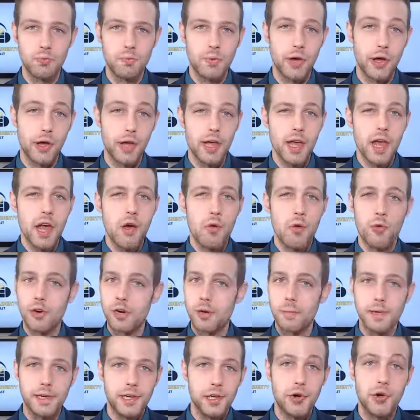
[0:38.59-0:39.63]
but what
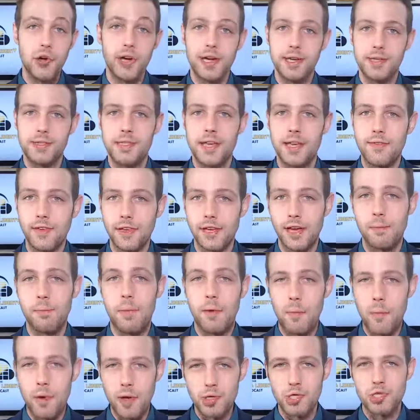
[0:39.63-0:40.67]
I'll be doing is saving up a
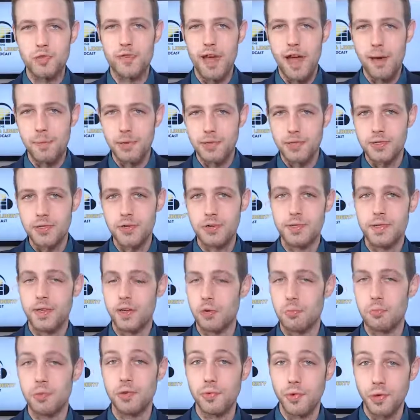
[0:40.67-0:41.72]
bunch of episodes that
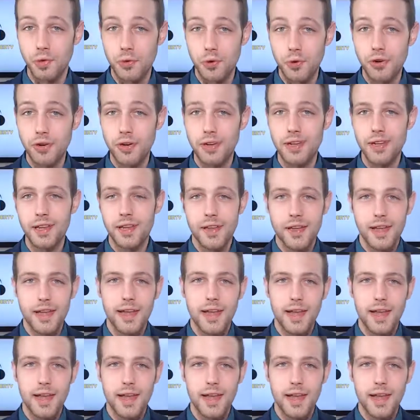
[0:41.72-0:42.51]
are pre-recorded,